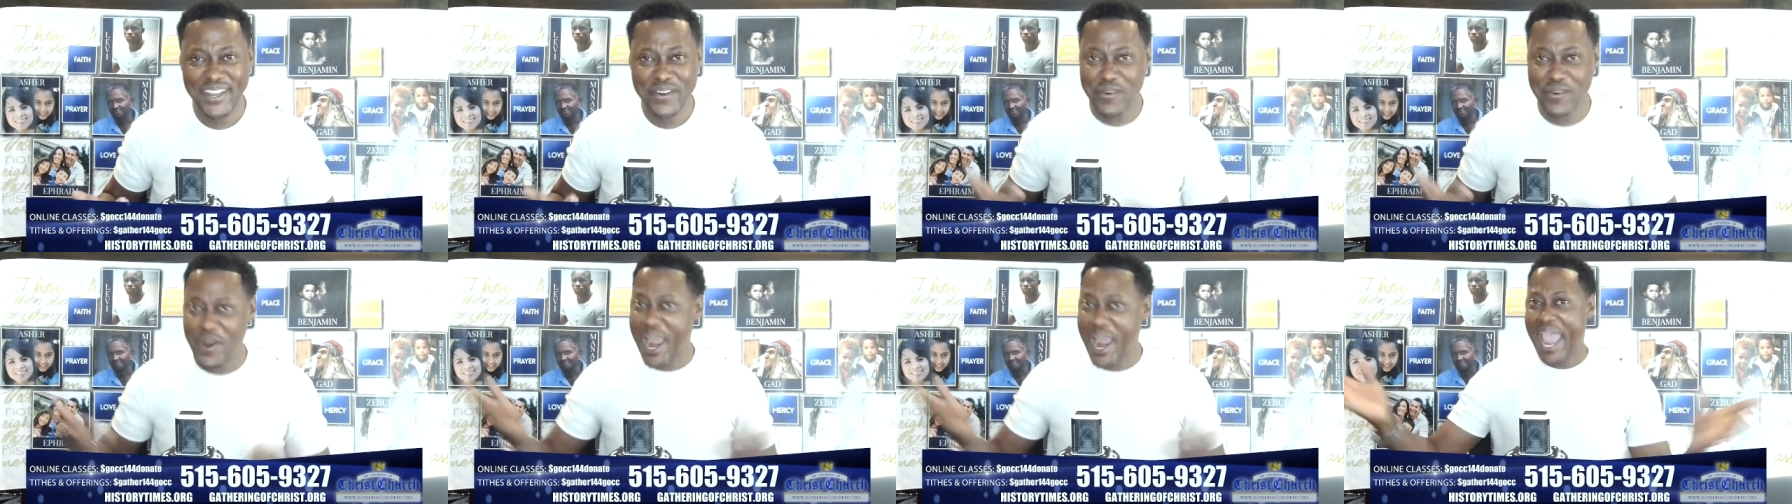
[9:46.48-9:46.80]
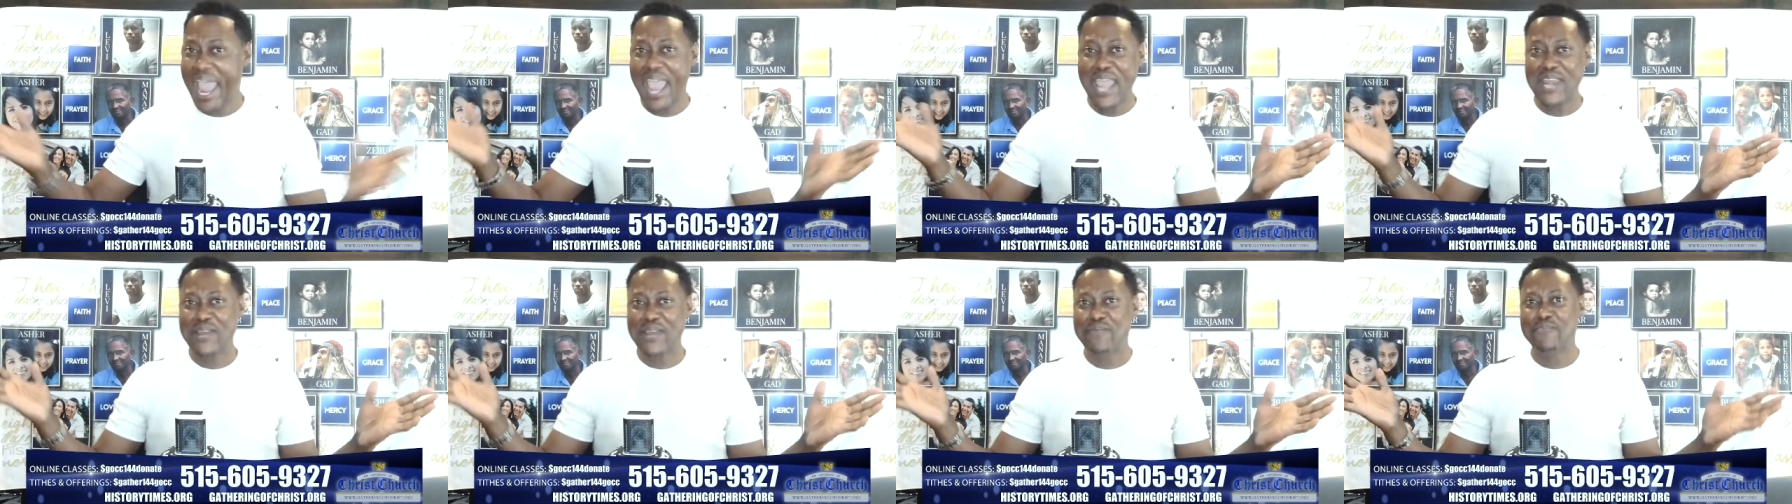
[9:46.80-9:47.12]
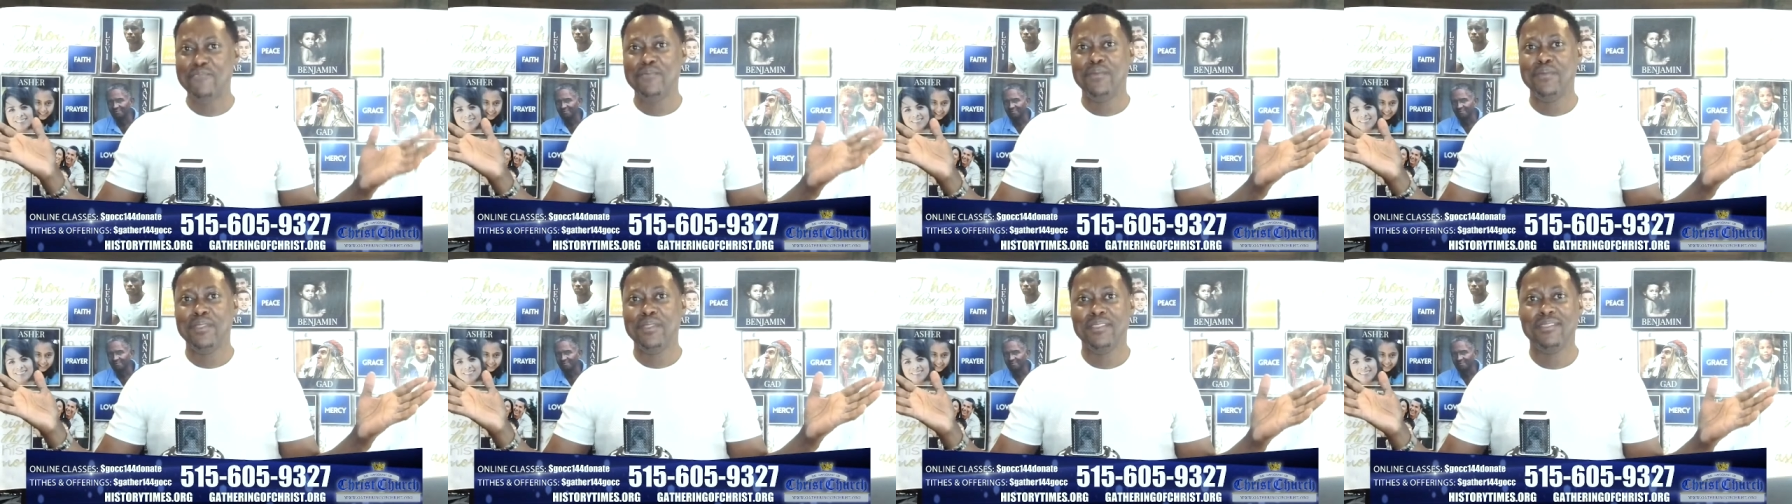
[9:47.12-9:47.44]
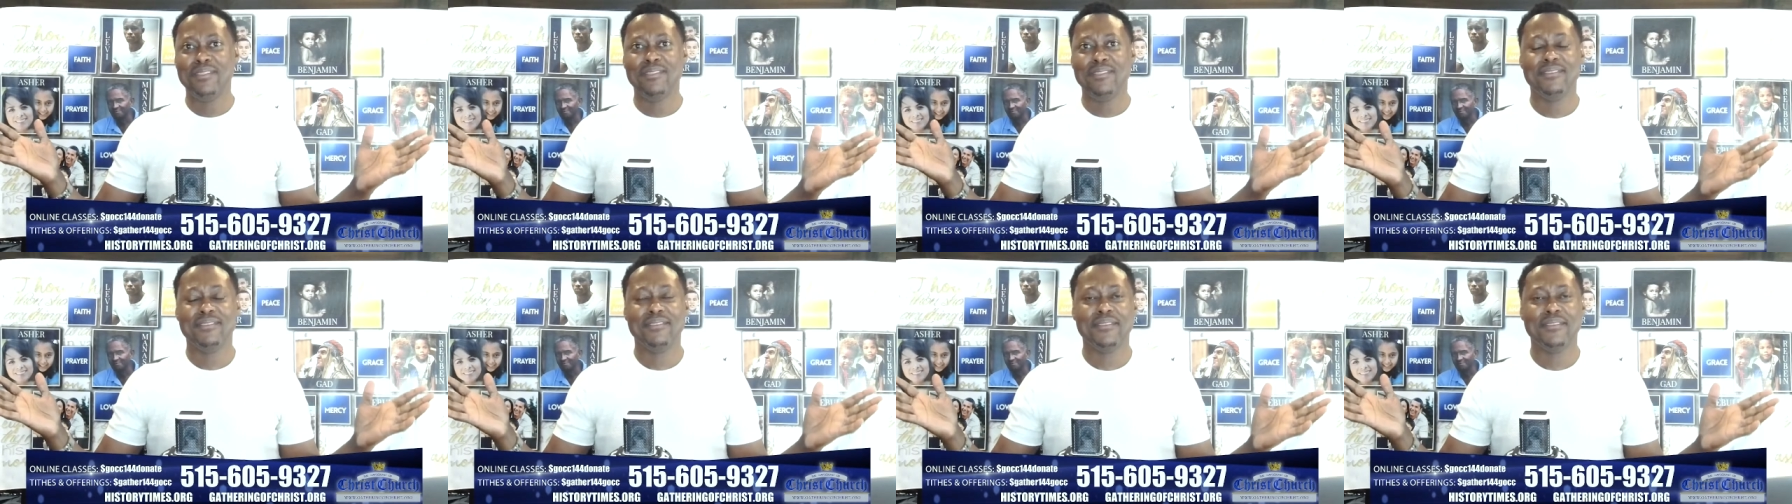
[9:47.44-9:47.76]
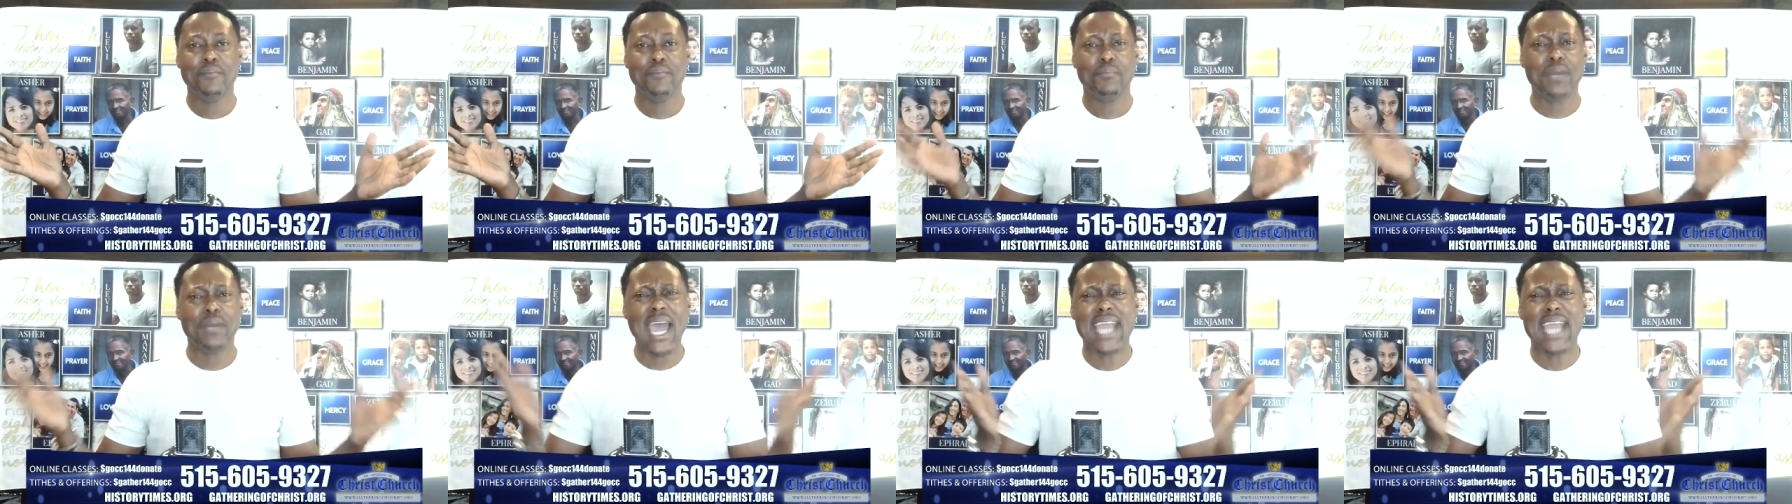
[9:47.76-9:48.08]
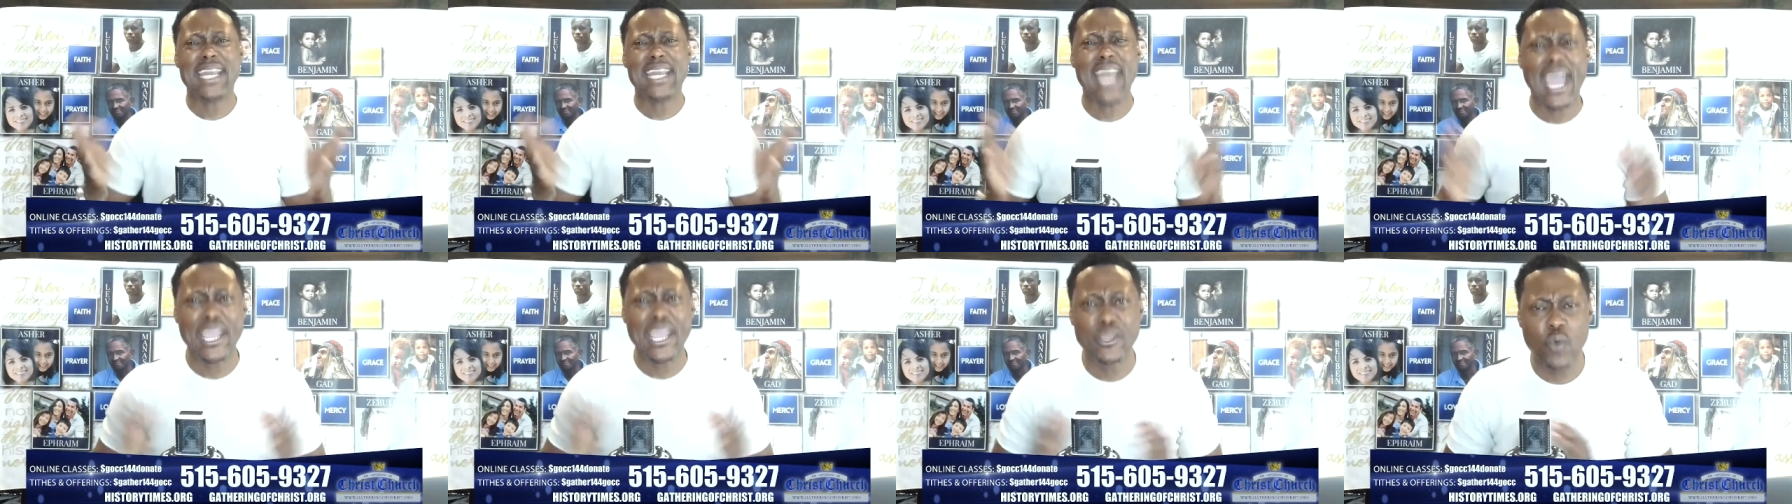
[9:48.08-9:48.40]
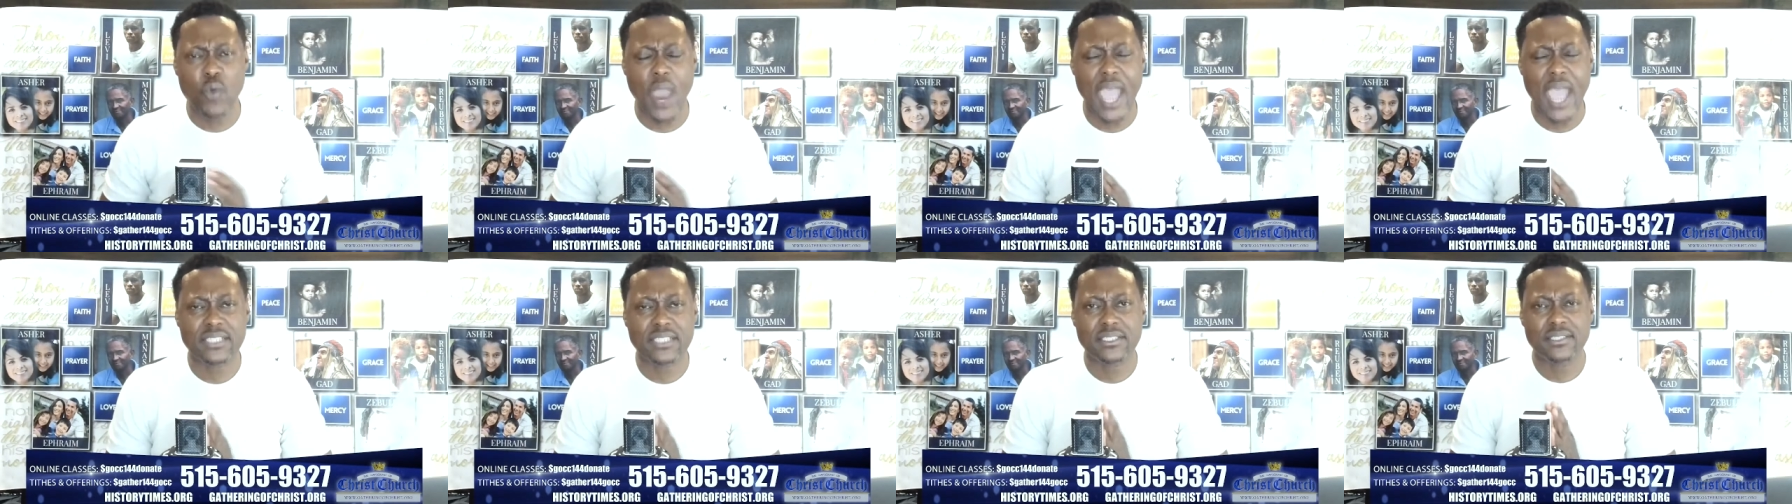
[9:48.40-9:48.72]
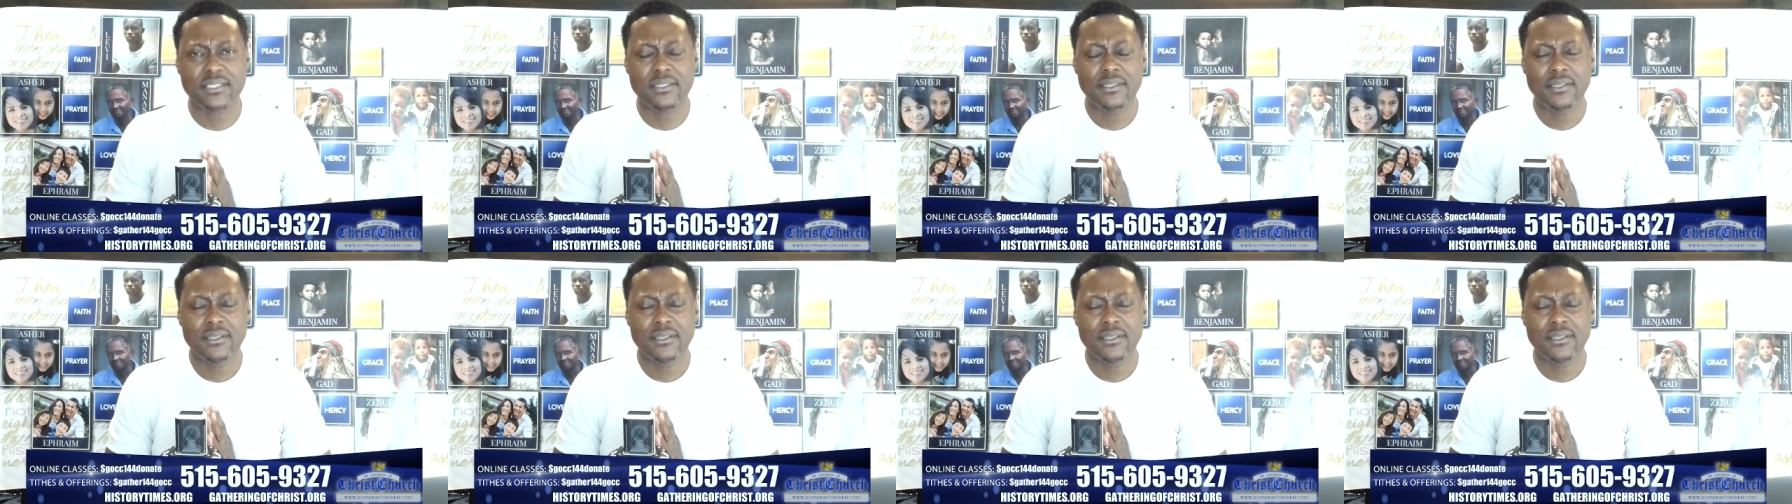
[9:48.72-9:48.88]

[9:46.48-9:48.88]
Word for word: right? But I digress.